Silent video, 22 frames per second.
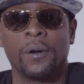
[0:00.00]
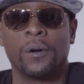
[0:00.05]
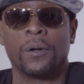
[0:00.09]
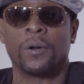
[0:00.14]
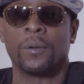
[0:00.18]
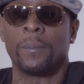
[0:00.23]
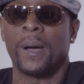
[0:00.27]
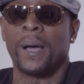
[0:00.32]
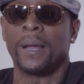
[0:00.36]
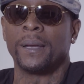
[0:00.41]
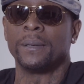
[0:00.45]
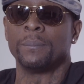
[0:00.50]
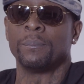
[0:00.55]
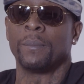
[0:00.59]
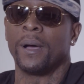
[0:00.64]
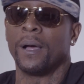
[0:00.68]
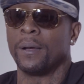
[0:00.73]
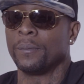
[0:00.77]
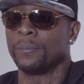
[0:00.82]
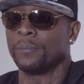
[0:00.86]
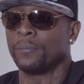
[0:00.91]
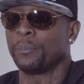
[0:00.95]
go to my
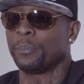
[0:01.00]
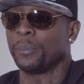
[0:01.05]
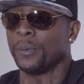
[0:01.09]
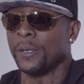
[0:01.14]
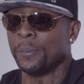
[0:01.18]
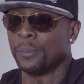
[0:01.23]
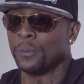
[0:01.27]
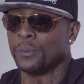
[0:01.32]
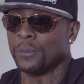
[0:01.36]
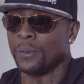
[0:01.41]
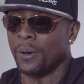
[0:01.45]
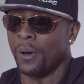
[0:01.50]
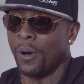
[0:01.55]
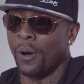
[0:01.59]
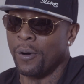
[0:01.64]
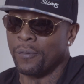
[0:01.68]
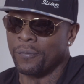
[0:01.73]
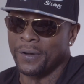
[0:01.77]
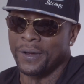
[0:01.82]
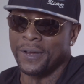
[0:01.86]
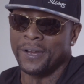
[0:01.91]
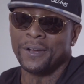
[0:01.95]
my people
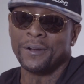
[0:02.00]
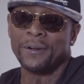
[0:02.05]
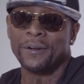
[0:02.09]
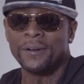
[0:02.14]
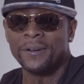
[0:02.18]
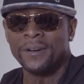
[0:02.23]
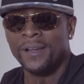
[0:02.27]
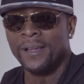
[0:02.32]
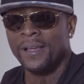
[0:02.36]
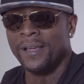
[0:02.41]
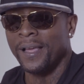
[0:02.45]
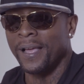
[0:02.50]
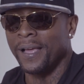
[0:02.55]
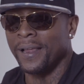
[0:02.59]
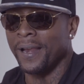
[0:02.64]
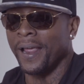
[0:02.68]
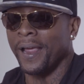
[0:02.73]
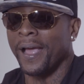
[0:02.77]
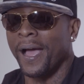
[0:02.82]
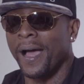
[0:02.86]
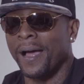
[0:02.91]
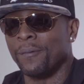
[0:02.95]
over here, and
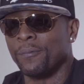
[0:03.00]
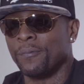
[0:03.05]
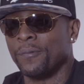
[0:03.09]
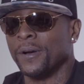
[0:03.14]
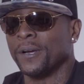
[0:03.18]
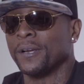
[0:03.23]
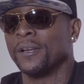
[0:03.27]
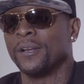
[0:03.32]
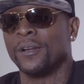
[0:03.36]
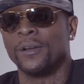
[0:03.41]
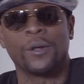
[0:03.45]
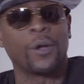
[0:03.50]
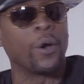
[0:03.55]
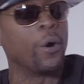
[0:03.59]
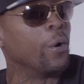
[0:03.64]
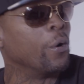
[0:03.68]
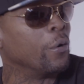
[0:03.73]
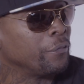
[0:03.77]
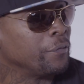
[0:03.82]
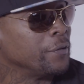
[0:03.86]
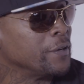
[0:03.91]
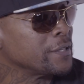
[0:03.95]
they got fucking
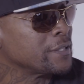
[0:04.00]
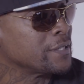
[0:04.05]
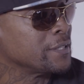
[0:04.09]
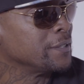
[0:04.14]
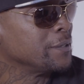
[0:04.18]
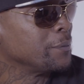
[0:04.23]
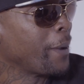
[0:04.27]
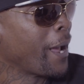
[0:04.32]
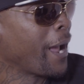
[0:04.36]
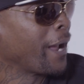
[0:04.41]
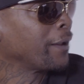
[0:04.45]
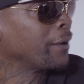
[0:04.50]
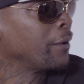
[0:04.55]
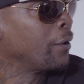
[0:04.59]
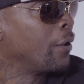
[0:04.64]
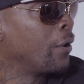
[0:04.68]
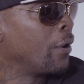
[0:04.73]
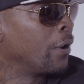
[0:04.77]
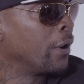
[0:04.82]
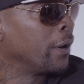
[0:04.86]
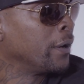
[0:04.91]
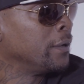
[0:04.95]
goldfish in the
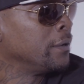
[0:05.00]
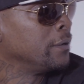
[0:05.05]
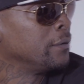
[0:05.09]
backyard